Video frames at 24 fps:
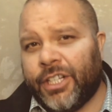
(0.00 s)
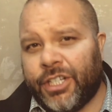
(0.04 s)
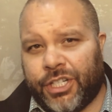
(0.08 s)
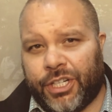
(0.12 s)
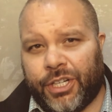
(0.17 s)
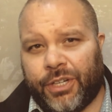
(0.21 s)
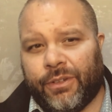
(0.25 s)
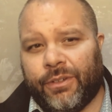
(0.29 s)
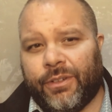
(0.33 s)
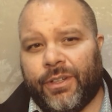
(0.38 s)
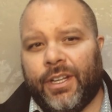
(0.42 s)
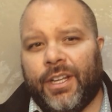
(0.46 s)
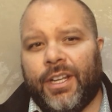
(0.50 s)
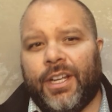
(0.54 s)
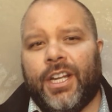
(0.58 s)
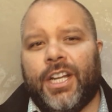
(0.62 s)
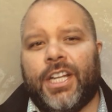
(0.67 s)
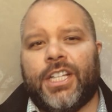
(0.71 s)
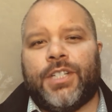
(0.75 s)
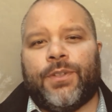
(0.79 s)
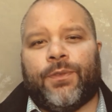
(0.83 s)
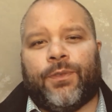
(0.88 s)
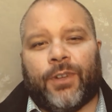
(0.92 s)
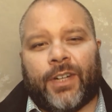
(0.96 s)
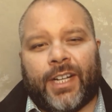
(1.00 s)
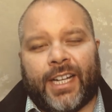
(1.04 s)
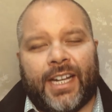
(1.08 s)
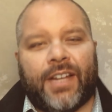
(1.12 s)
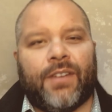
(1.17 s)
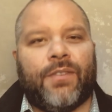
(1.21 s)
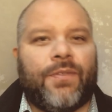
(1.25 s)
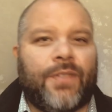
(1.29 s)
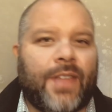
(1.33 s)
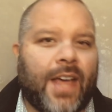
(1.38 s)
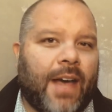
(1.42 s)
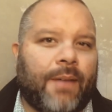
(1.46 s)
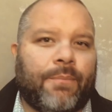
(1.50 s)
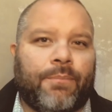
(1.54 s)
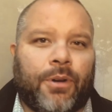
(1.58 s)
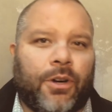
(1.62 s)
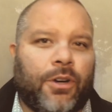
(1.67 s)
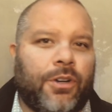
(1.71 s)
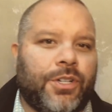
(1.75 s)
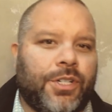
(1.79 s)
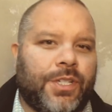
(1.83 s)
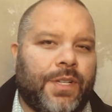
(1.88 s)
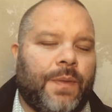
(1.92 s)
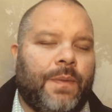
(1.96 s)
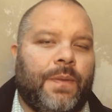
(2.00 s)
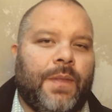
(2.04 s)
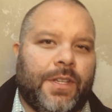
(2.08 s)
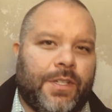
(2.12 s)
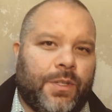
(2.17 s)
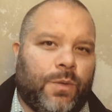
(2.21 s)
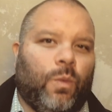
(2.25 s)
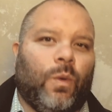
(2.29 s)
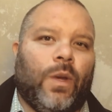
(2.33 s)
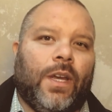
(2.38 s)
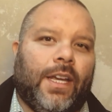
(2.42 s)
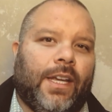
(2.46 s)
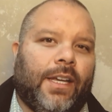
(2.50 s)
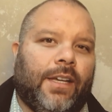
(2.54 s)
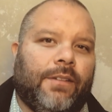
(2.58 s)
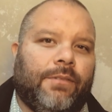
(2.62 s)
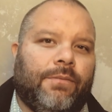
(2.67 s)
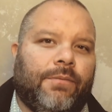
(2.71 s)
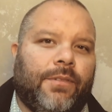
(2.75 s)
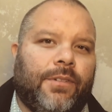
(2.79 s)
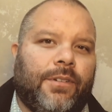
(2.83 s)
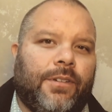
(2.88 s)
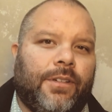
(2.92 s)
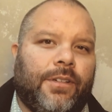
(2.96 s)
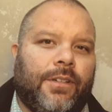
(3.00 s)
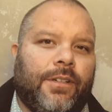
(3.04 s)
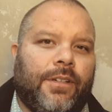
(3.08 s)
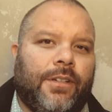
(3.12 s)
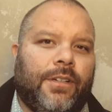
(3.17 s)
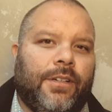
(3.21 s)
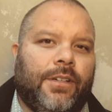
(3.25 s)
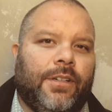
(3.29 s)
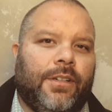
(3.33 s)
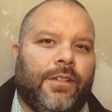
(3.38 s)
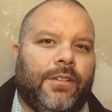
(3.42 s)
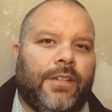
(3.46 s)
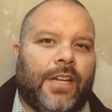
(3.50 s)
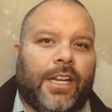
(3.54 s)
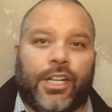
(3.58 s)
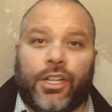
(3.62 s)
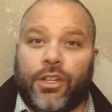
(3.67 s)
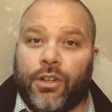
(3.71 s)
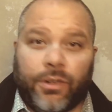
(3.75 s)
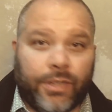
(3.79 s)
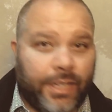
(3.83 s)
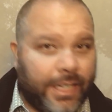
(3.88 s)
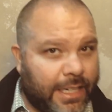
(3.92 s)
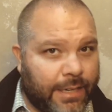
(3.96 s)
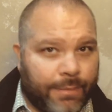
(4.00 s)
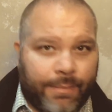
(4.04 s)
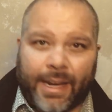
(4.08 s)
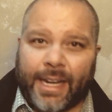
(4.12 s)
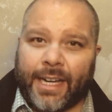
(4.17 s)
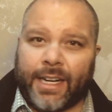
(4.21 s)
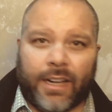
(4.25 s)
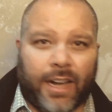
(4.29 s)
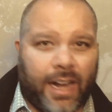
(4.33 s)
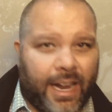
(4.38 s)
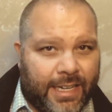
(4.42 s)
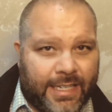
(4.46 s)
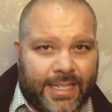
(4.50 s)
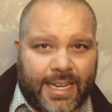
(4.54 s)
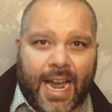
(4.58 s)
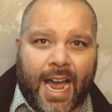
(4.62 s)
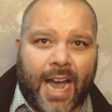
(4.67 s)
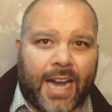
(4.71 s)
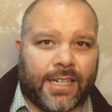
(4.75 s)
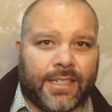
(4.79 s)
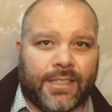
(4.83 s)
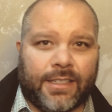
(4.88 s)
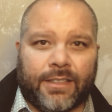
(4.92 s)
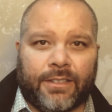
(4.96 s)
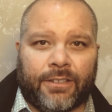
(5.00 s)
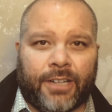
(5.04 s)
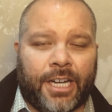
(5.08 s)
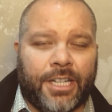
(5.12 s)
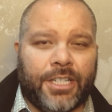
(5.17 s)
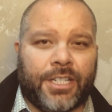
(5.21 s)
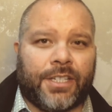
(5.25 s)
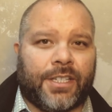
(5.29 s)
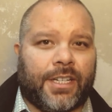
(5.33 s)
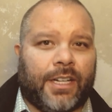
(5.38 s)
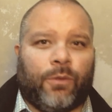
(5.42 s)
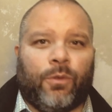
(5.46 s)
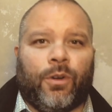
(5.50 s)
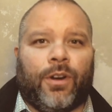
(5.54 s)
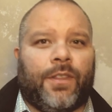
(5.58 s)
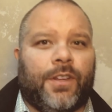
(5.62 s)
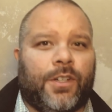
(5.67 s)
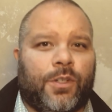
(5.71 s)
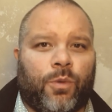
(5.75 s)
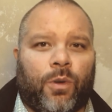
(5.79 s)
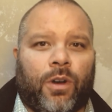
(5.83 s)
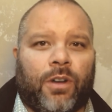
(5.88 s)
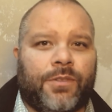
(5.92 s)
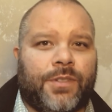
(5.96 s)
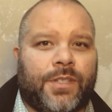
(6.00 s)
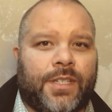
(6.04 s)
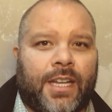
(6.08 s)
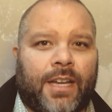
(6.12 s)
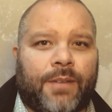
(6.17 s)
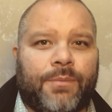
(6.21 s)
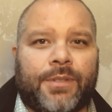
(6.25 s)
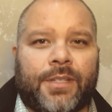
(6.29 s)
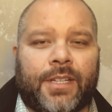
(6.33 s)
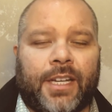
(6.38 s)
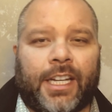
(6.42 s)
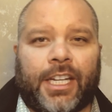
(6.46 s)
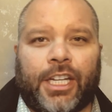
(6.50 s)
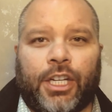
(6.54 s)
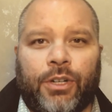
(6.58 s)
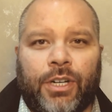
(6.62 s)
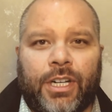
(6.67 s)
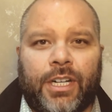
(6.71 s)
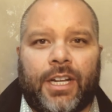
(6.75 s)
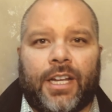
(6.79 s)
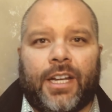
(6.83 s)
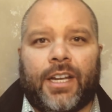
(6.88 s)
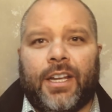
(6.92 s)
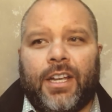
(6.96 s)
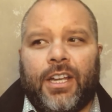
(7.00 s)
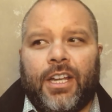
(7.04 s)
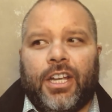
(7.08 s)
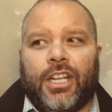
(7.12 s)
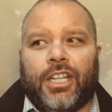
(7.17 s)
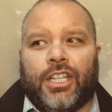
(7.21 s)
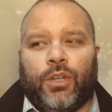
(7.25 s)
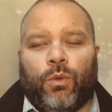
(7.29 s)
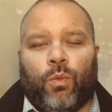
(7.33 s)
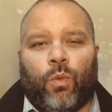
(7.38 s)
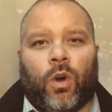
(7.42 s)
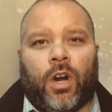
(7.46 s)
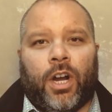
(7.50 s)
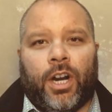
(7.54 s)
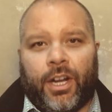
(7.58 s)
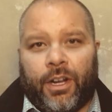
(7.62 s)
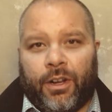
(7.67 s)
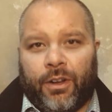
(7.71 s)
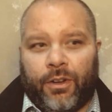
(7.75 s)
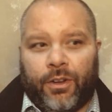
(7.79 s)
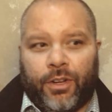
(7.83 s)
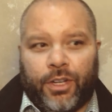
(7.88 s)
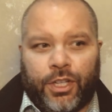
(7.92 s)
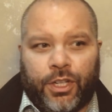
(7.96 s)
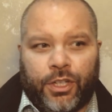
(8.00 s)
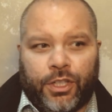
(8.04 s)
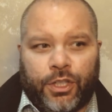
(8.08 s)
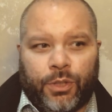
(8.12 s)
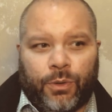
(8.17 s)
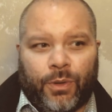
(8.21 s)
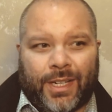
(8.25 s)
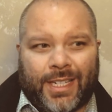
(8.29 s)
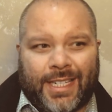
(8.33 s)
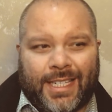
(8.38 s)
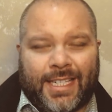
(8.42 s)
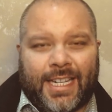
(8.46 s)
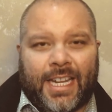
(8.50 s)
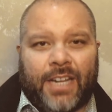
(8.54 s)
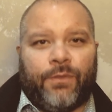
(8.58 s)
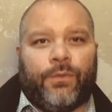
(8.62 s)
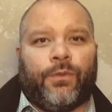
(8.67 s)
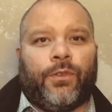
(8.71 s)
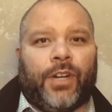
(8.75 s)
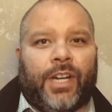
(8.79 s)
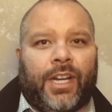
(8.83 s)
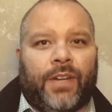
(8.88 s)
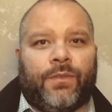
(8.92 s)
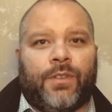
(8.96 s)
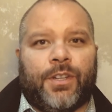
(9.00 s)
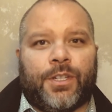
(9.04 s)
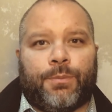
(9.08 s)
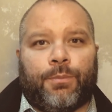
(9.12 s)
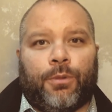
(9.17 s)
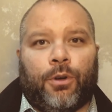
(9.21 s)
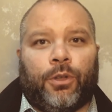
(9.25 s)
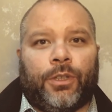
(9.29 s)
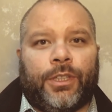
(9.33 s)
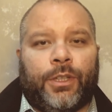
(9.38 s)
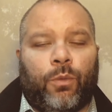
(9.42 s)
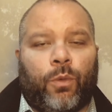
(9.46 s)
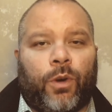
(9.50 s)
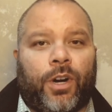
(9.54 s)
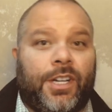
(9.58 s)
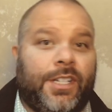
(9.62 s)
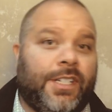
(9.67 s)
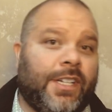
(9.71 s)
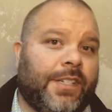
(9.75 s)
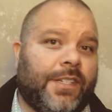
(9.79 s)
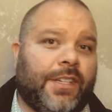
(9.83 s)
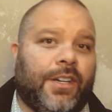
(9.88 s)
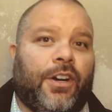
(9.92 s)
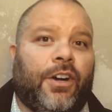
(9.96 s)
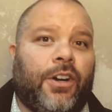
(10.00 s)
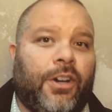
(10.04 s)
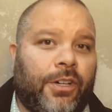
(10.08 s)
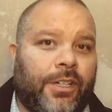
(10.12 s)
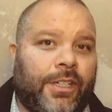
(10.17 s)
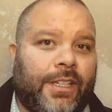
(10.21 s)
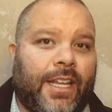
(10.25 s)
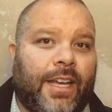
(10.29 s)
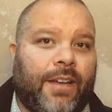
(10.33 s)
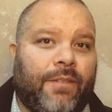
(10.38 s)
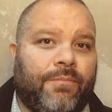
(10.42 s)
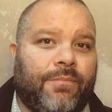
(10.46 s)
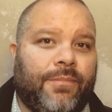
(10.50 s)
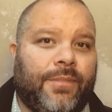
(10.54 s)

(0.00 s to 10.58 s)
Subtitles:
you to forgive that person this week. Now, you don't need to make contact, right? Just like one of the 12 steps, you want to extend forgiveness, but only where it doesn't hurt them,